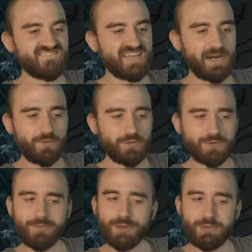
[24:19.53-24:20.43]
Yeah, I thought
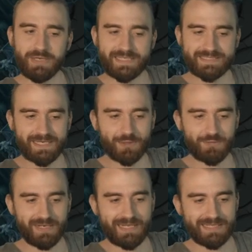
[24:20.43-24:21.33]
the thing we could take
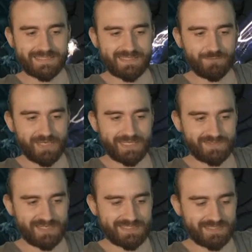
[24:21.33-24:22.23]
over the lands if we get
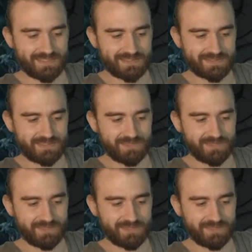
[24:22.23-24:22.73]
to that stage,